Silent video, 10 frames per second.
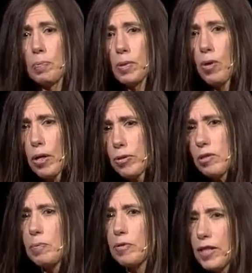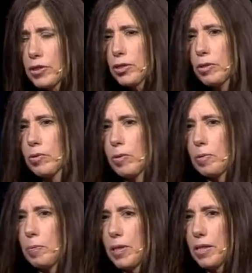but also the professional
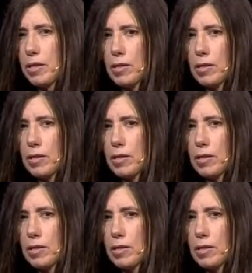groups, because,